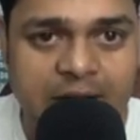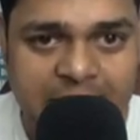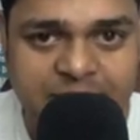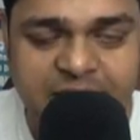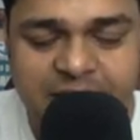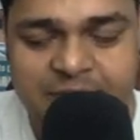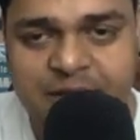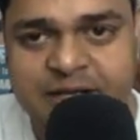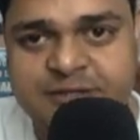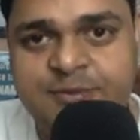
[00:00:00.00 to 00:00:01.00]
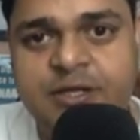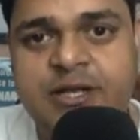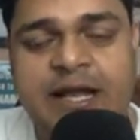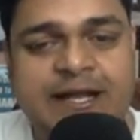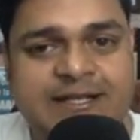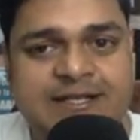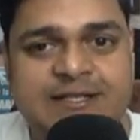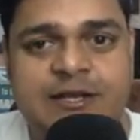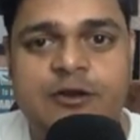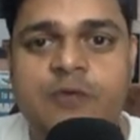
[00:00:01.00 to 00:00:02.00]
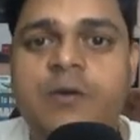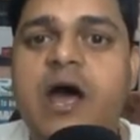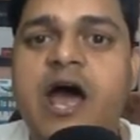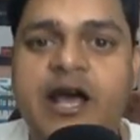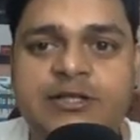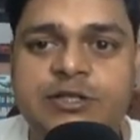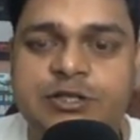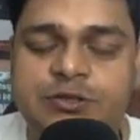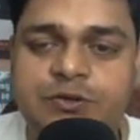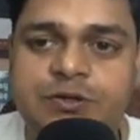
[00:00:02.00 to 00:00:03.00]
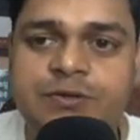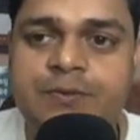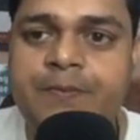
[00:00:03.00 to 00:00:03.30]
lifecycle management and access tier of Azure Storage.